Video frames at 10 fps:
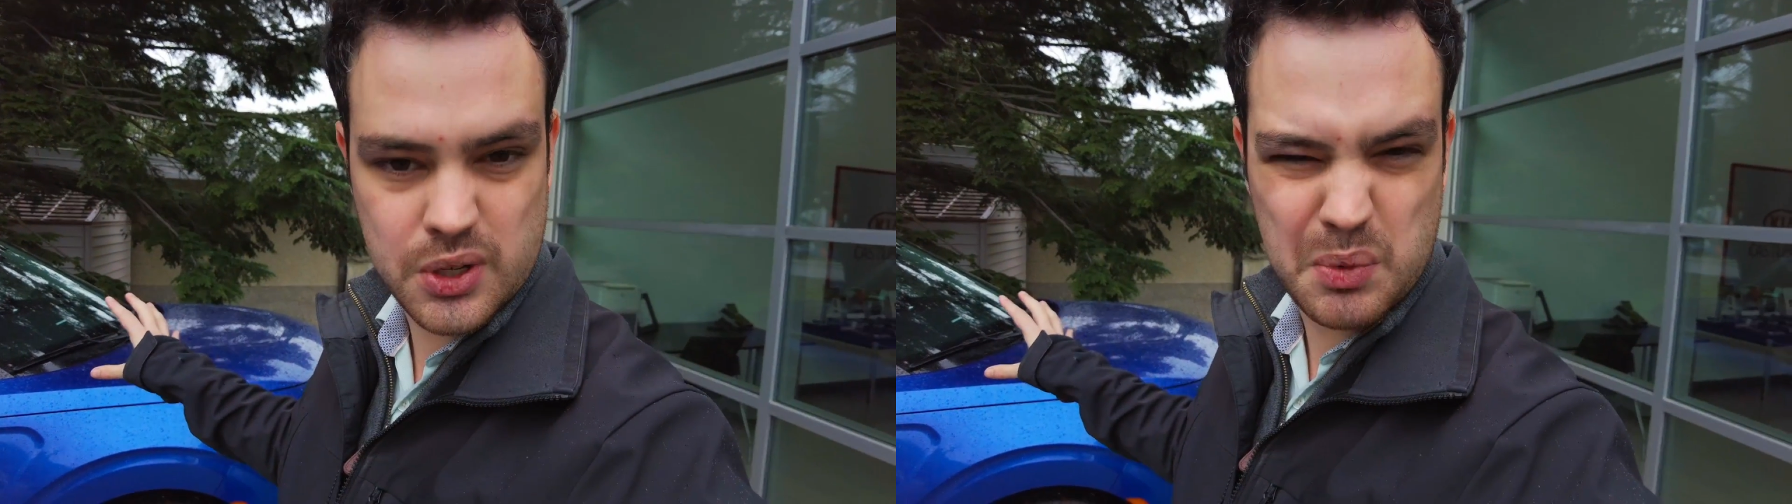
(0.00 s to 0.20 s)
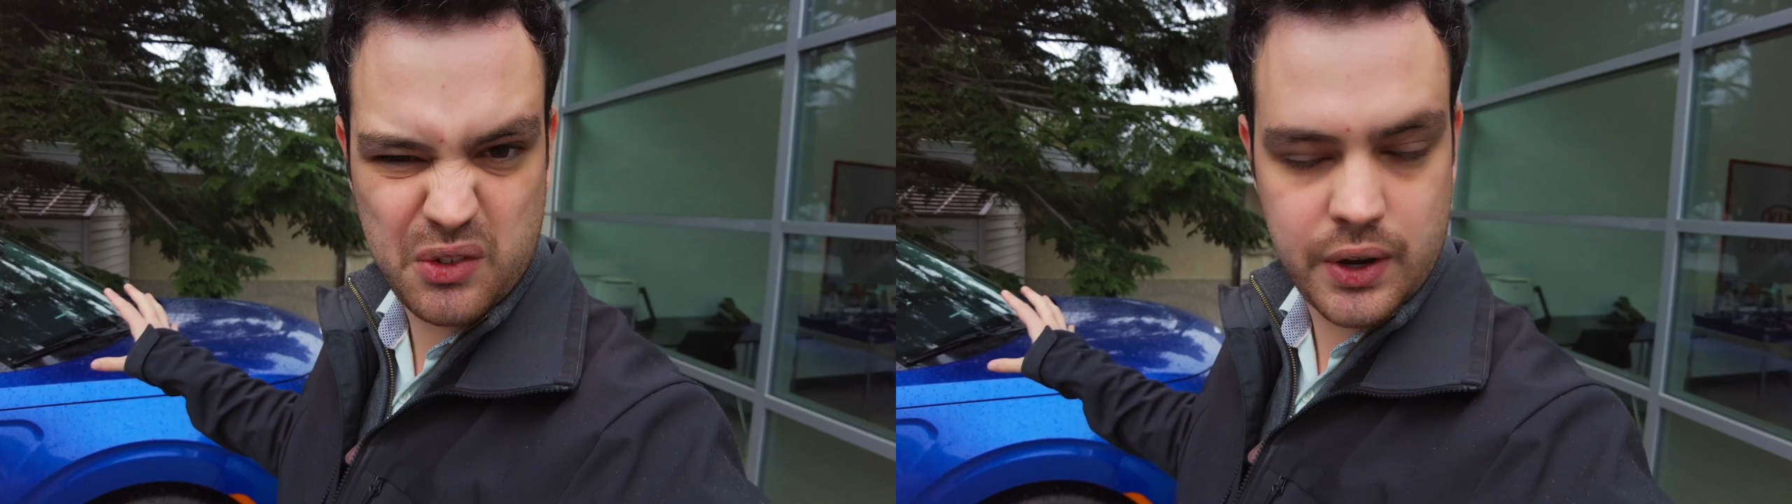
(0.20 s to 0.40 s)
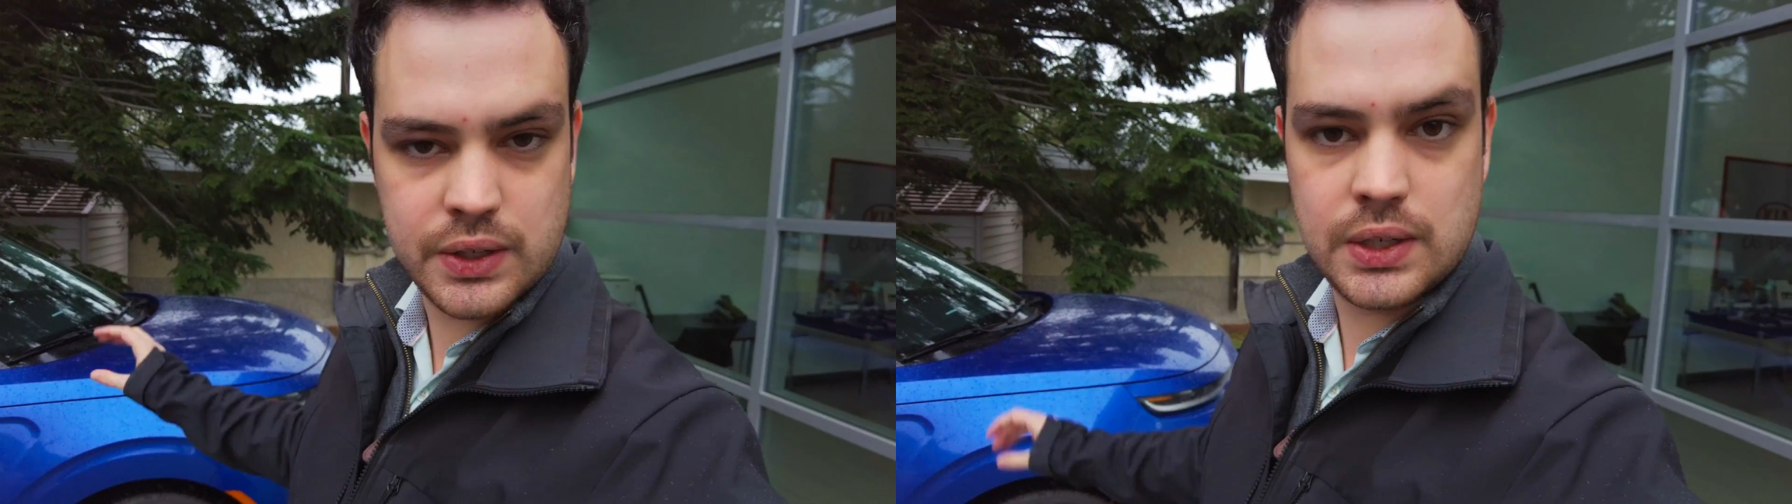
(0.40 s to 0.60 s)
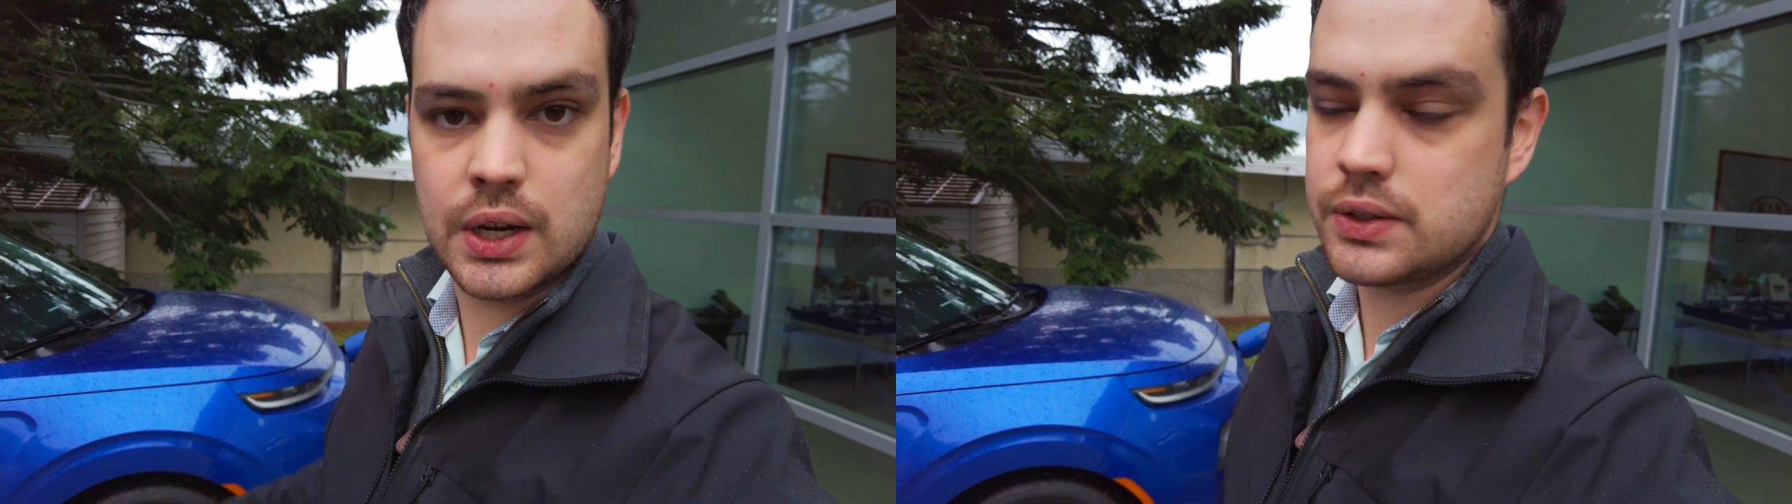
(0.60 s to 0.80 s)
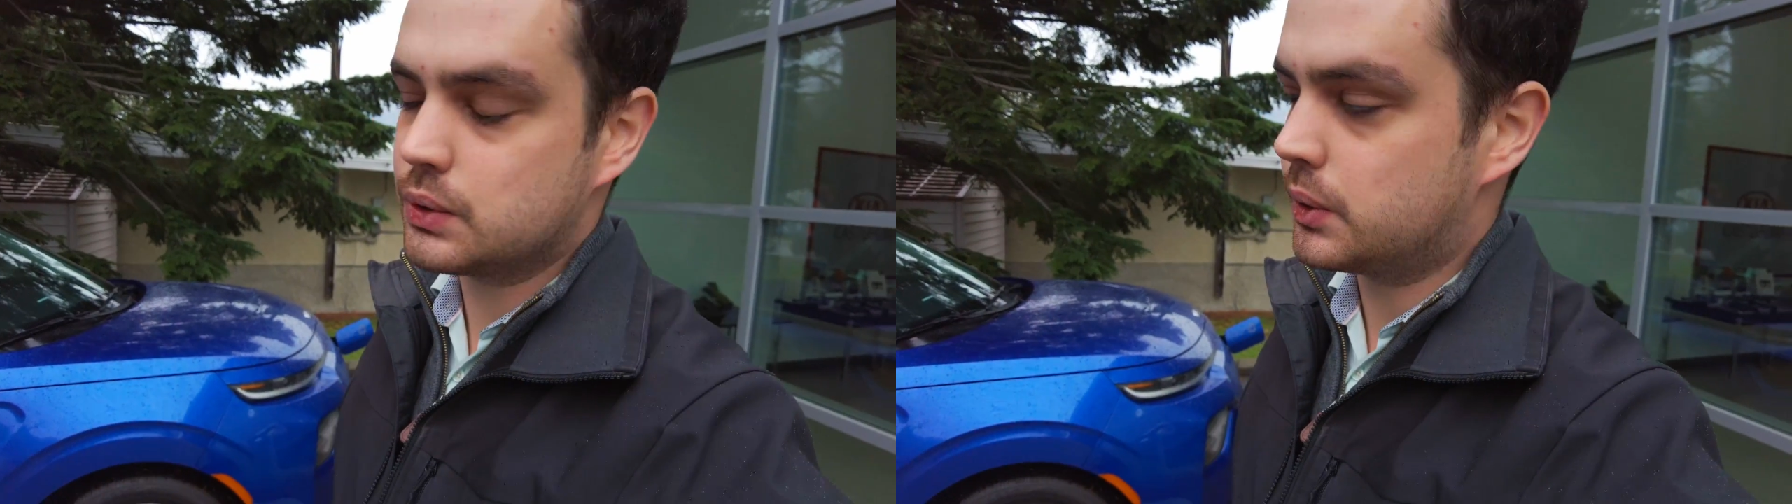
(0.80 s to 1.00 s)
the big fancy
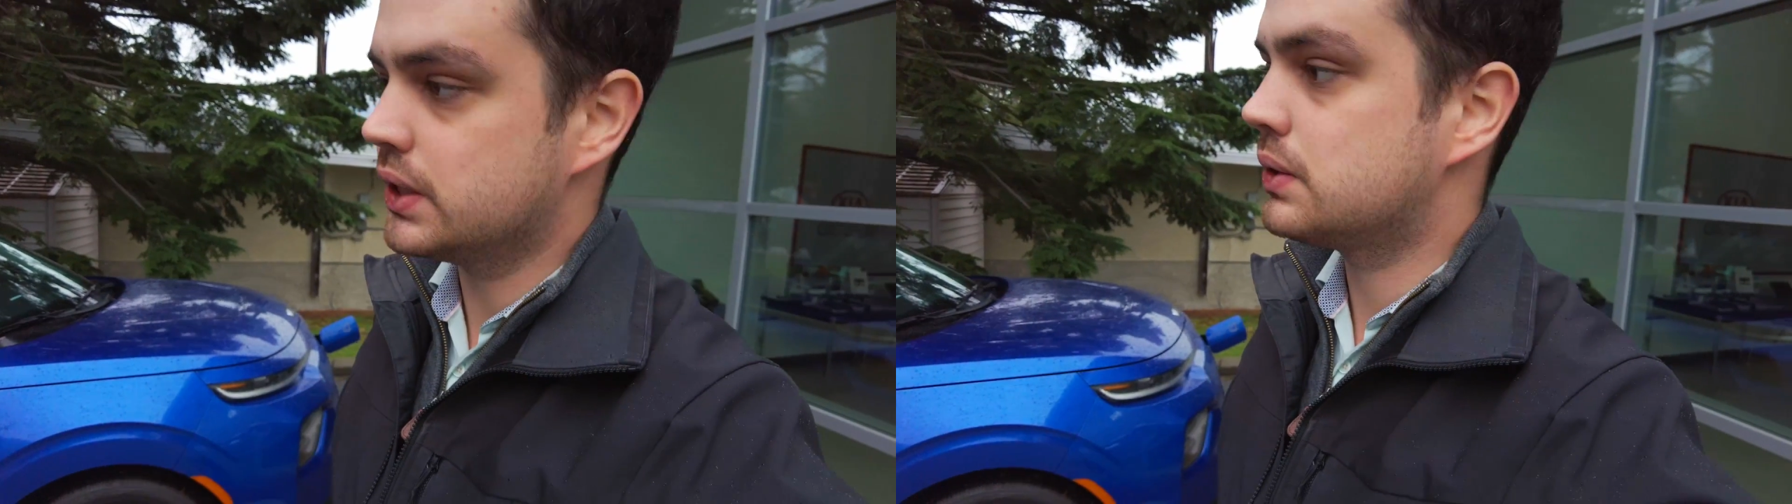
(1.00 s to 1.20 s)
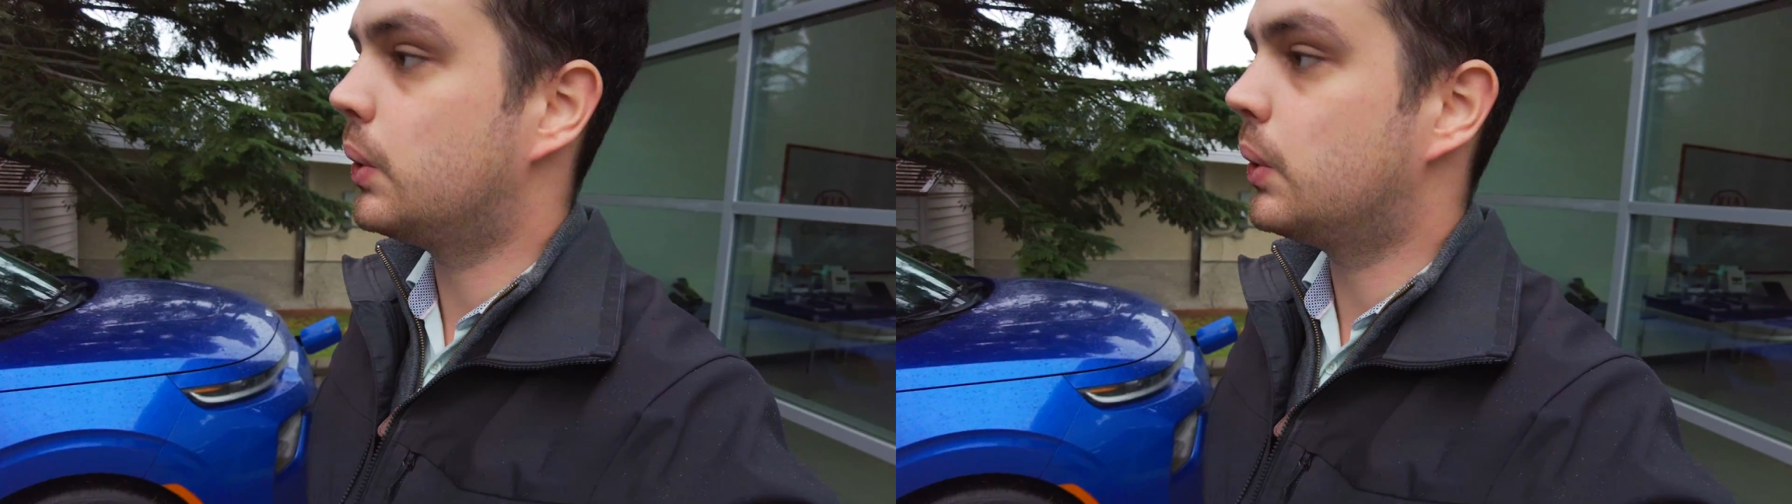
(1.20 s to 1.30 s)
Tesla ones?